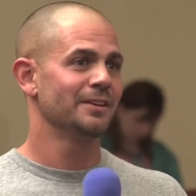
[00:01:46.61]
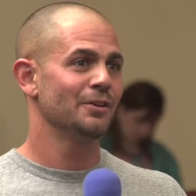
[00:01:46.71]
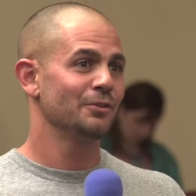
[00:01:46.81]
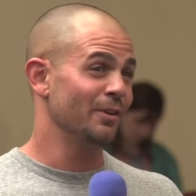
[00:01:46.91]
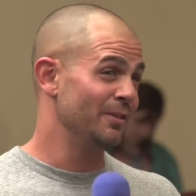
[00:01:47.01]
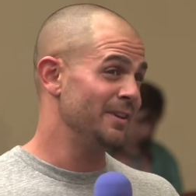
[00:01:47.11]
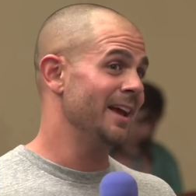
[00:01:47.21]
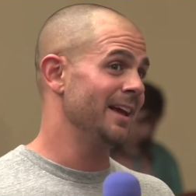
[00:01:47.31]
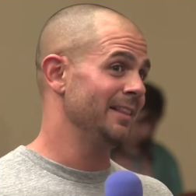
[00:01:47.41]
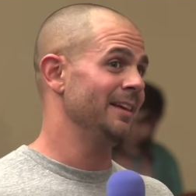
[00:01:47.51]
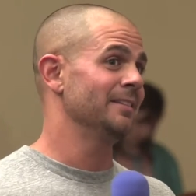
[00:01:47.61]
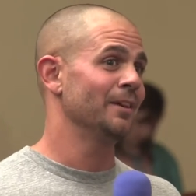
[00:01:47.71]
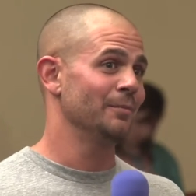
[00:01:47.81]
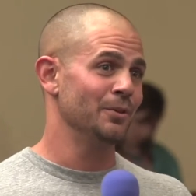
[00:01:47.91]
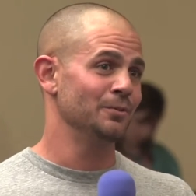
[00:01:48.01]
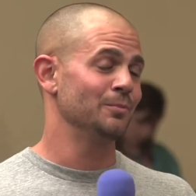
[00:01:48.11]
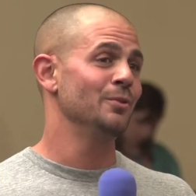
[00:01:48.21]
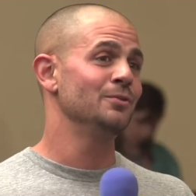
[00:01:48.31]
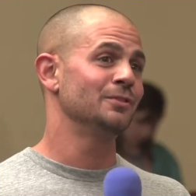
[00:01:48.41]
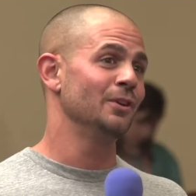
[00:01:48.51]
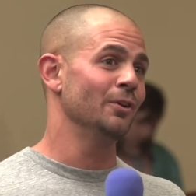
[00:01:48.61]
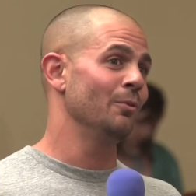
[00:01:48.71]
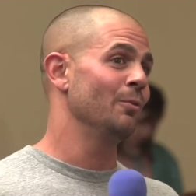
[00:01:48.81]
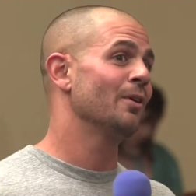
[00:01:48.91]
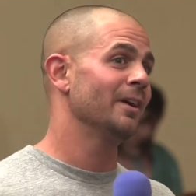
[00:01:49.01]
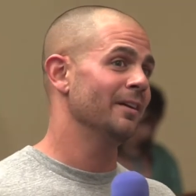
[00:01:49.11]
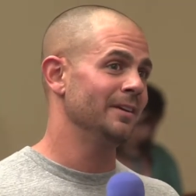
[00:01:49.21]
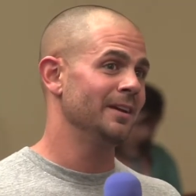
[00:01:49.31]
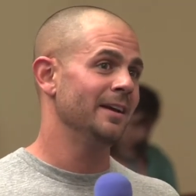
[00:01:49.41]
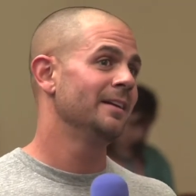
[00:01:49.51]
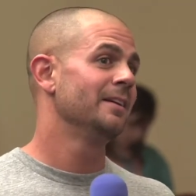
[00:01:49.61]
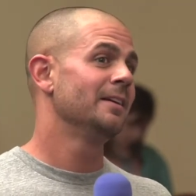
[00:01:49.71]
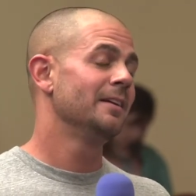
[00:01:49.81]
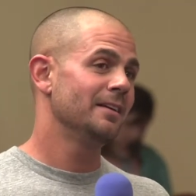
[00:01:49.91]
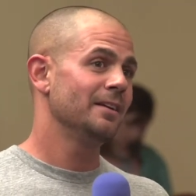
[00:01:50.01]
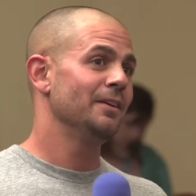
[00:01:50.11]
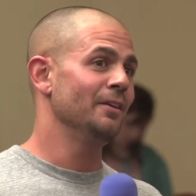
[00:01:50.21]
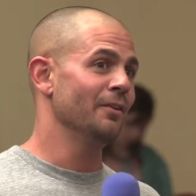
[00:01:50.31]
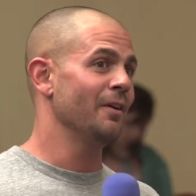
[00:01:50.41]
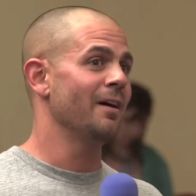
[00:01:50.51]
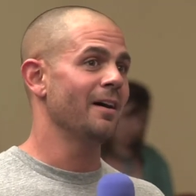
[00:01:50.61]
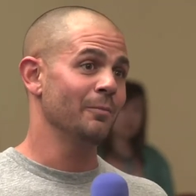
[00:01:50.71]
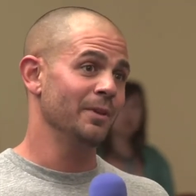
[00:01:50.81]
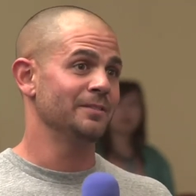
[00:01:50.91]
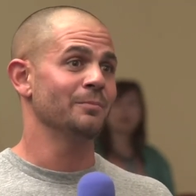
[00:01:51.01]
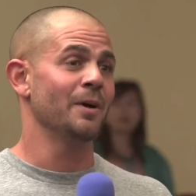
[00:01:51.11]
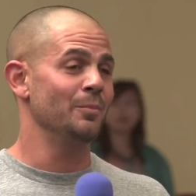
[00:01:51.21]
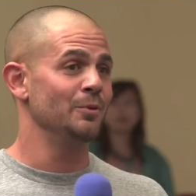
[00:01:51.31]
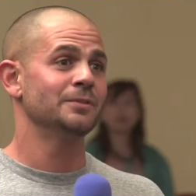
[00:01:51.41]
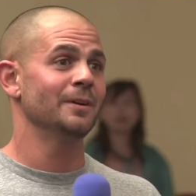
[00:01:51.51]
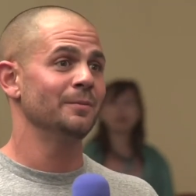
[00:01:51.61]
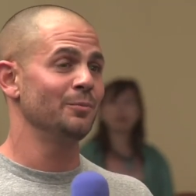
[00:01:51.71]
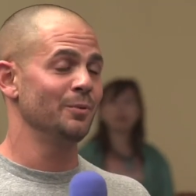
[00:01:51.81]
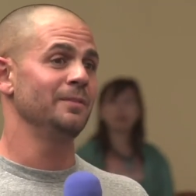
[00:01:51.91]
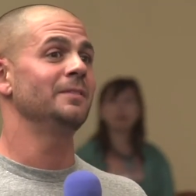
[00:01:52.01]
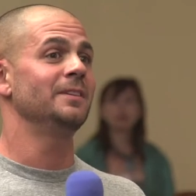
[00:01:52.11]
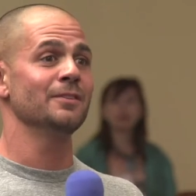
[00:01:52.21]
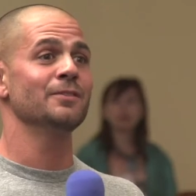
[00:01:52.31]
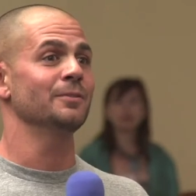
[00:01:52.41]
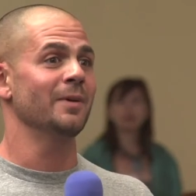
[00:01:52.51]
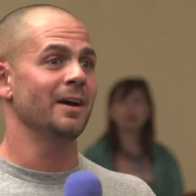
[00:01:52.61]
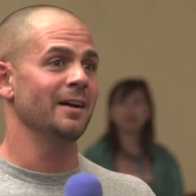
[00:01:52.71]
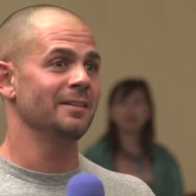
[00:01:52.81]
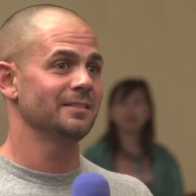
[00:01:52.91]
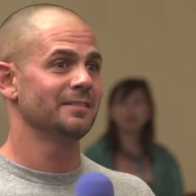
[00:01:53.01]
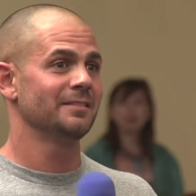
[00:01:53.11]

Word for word: Yeah. So every day I lace up those boots to go to work every day. You know, I'm lacing my boots up with tears in my eyes.